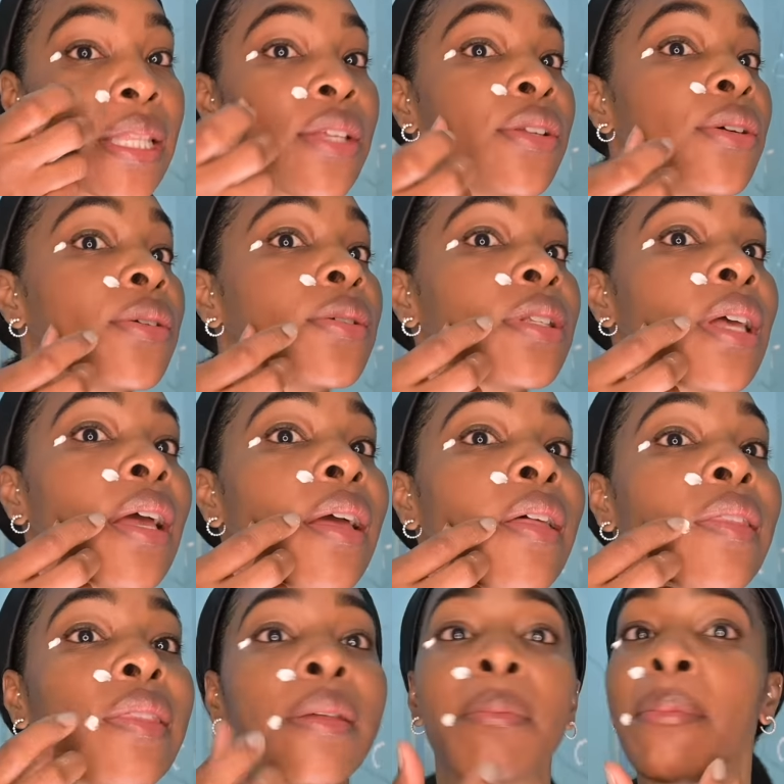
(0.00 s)
the nose,
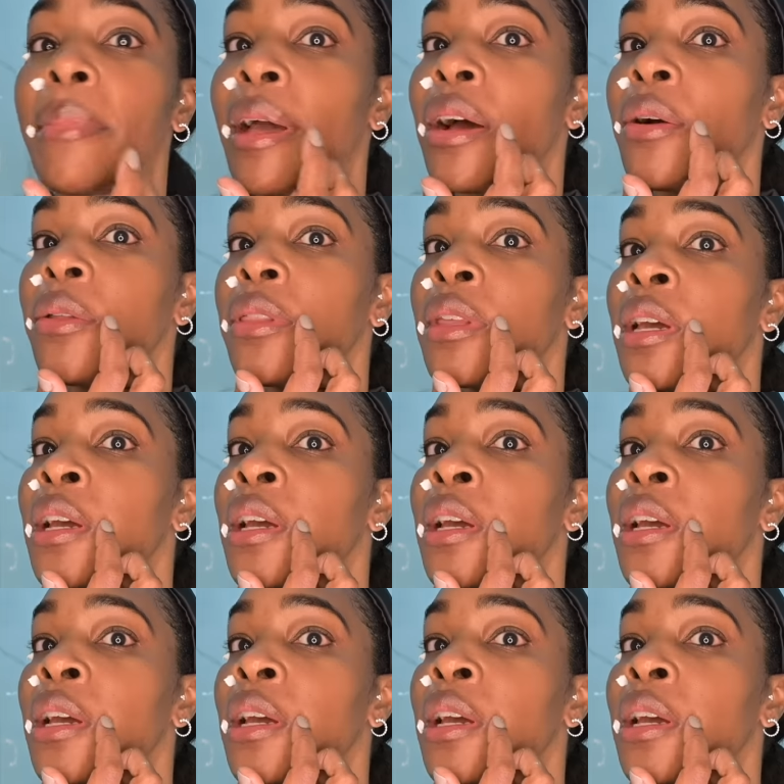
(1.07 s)
and the mouth.